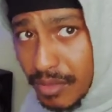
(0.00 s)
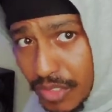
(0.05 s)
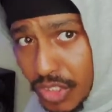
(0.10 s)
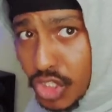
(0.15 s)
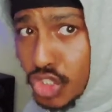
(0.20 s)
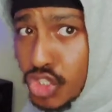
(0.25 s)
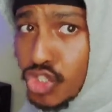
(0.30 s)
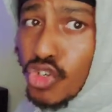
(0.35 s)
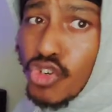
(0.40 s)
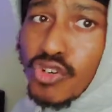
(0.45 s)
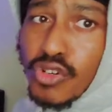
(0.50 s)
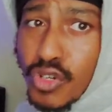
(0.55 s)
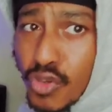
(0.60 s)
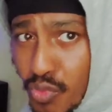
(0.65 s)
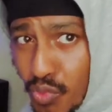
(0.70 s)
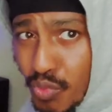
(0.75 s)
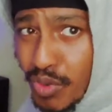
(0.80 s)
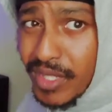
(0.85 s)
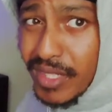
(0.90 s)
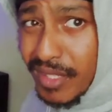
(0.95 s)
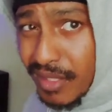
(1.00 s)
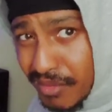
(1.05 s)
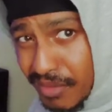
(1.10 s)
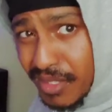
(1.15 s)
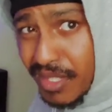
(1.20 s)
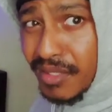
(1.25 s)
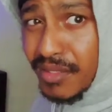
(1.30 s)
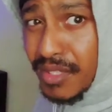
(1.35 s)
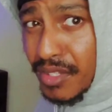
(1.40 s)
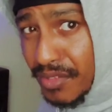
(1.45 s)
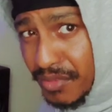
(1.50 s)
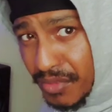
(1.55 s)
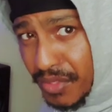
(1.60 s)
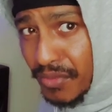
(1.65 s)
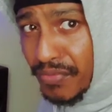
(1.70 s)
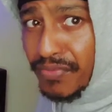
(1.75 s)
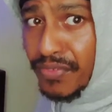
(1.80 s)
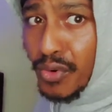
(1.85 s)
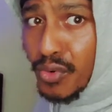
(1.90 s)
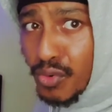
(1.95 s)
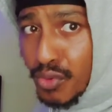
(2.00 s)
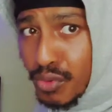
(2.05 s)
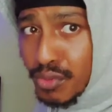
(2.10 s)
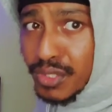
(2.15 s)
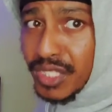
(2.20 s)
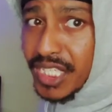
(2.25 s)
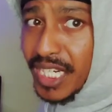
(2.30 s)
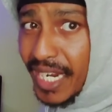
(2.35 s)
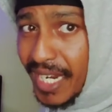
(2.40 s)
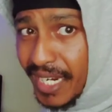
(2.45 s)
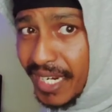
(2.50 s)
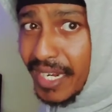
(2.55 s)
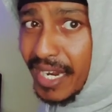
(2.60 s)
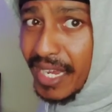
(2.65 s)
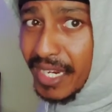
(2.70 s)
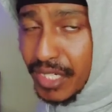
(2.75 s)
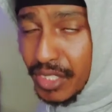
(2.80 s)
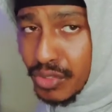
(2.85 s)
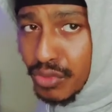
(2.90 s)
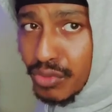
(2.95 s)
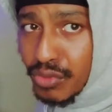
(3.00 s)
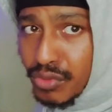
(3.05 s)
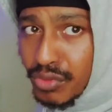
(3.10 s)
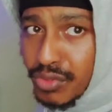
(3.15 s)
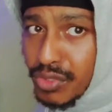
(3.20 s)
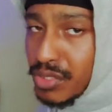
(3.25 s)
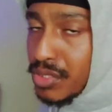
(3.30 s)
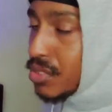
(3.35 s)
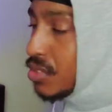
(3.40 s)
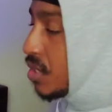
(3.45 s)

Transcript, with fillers: show you what the vocal chain I use,